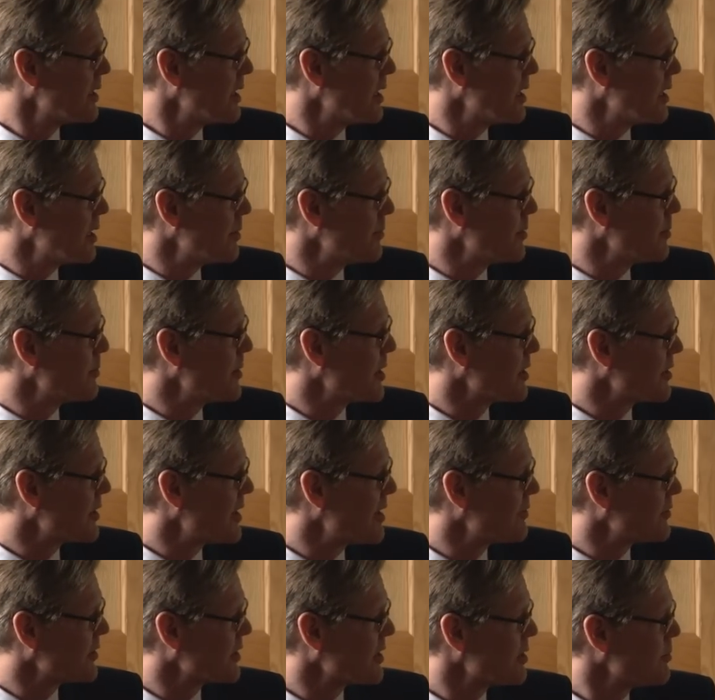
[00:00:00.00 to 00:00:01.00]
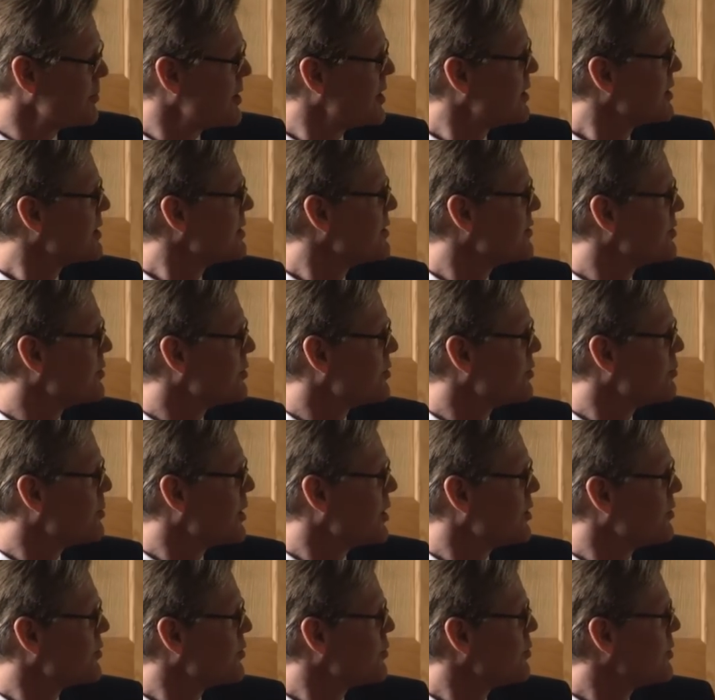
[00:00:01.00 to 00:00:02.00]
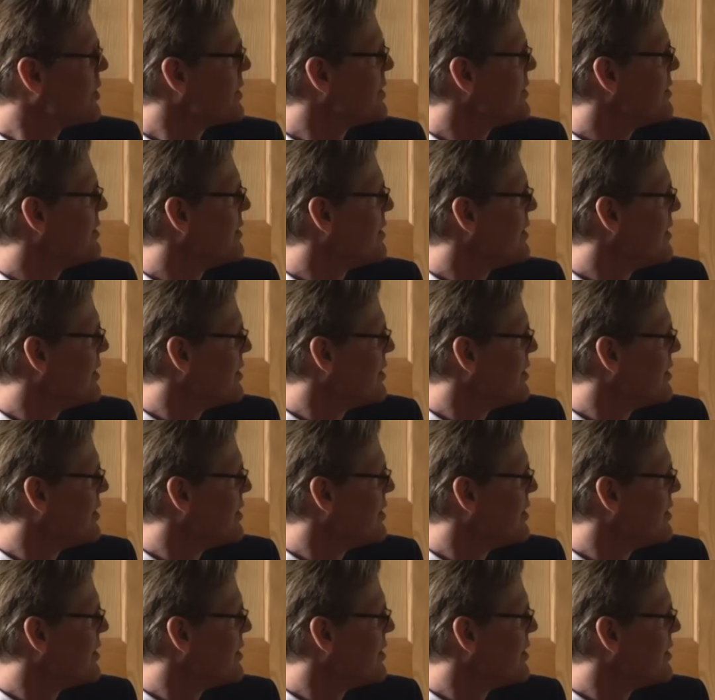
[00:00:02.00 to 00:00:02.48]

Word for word: Um, among our African Americans, it was about 20,